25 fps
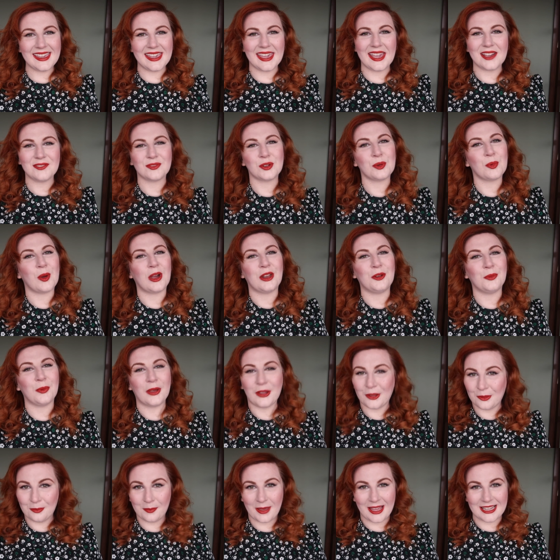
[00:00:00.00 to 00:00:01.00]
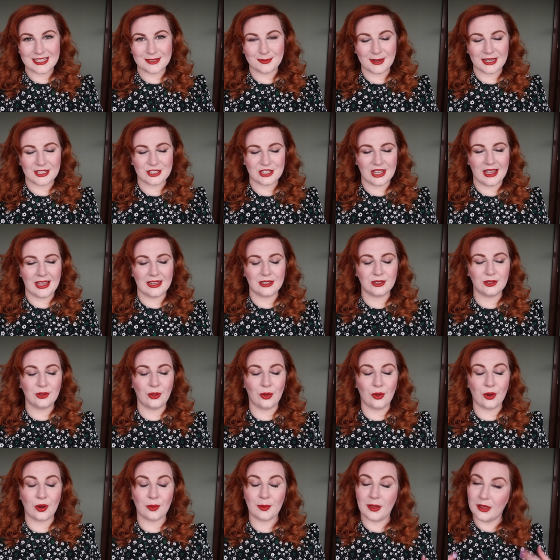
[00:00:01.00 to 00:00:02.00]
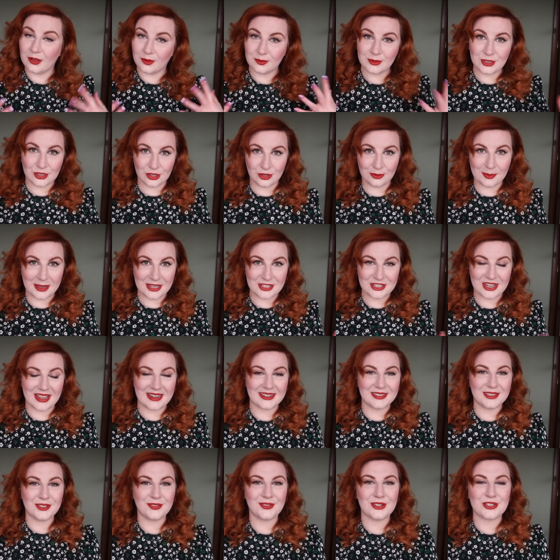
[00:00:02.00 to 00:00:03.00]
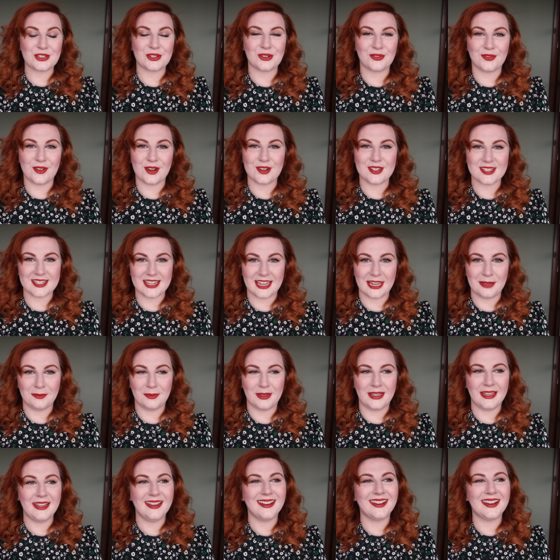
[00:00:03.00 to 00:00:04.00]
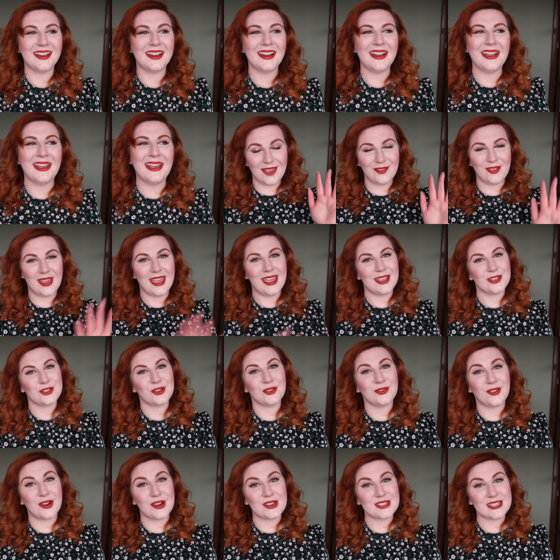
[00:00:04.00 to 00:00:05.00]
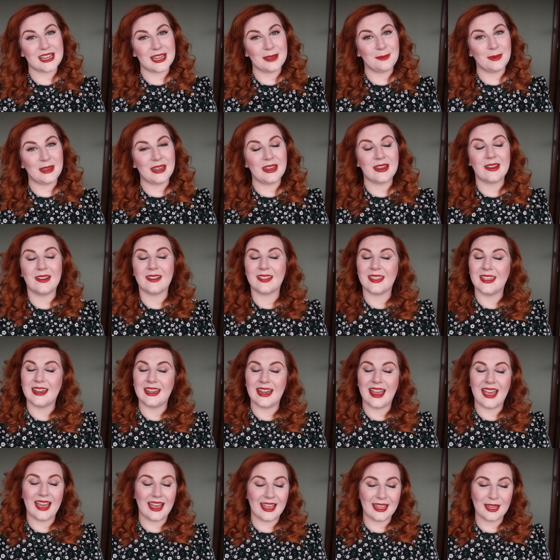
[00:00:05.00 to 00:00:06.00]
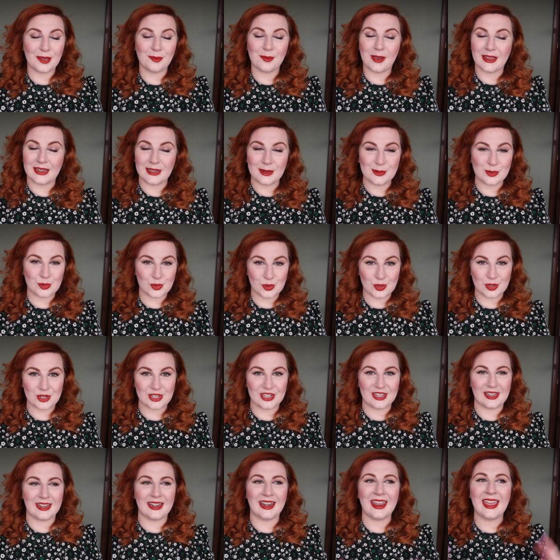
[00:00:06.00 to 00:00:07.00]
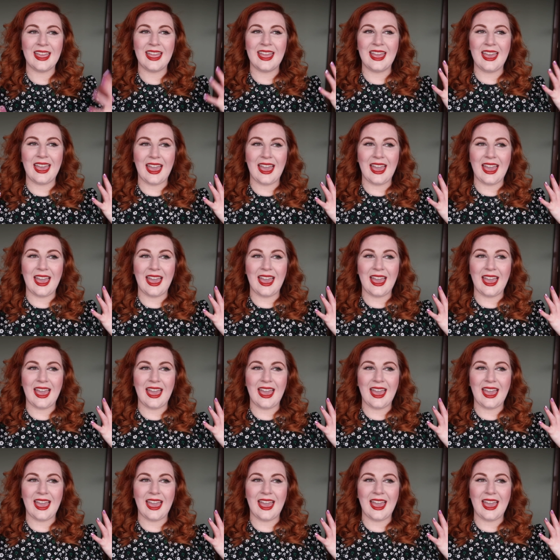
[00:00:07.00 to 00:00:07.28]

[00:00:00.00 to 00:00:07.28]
Hey everyone, welcome back to my channel or welcome to my channel if it's your first time here. If it is your first time here then hi, my name is Roisin.